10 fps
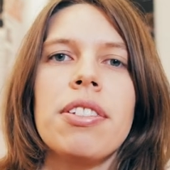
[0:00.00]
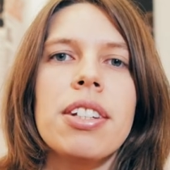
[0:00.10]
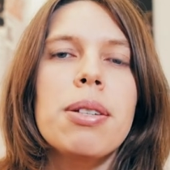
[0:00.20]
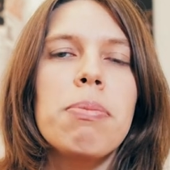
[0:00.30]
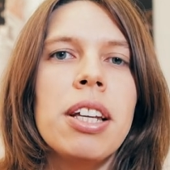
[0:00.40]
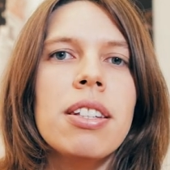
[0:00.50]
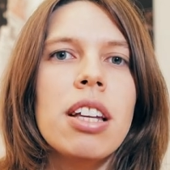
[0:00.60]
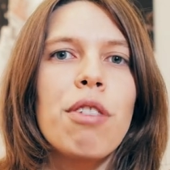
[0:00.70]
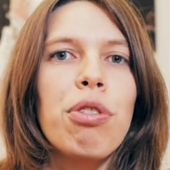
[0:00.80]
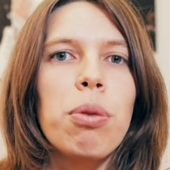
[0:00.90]
and this
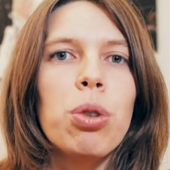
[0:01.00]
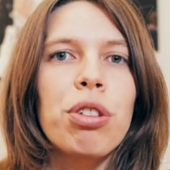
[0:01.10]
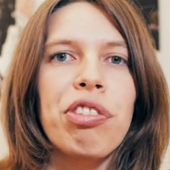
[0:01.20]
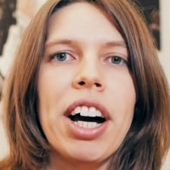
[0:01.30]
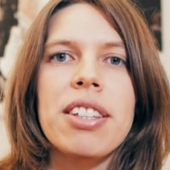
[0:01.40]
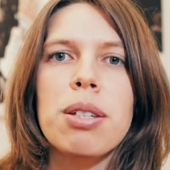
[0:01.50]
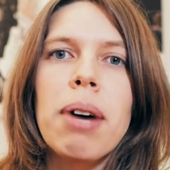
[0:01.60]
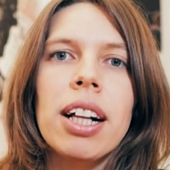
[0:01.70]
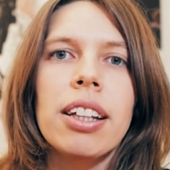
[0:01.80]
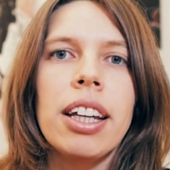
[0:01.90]
means if we would fight
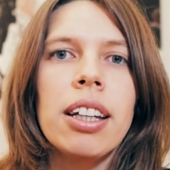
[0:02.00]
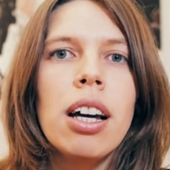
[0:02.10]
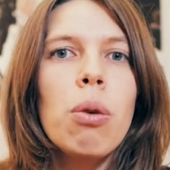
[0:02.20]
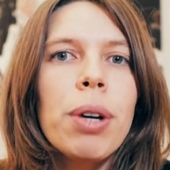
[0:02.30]
smuggling,